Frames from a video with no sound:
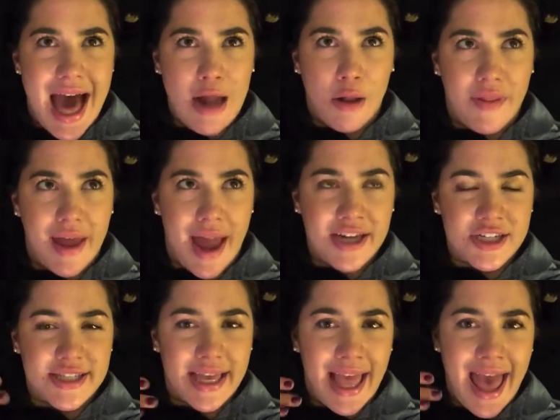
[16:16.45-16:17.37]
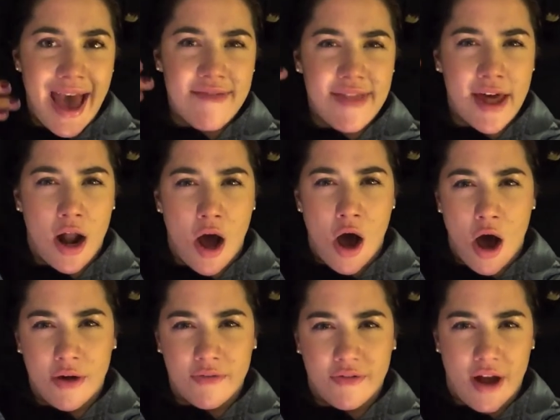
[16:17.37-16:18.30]
I don't think I could just like have that
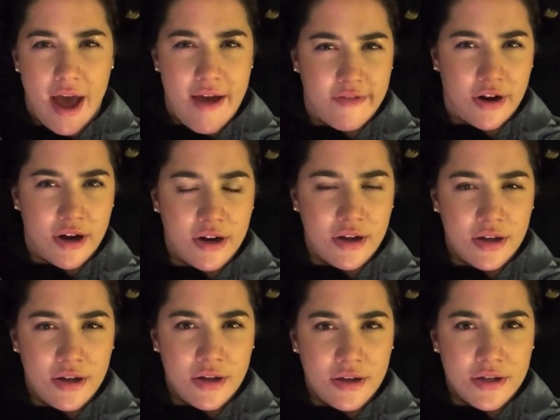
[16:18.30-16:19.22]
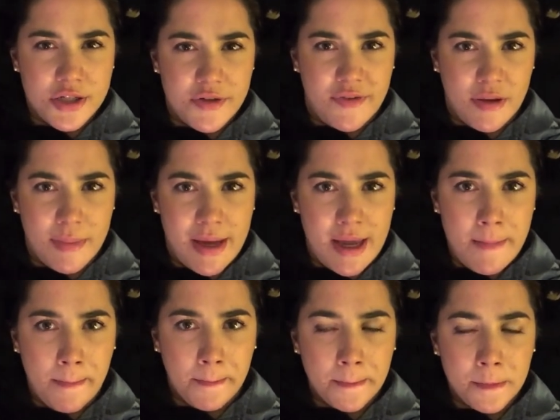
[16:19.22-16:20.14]
on forever. Do you feel me?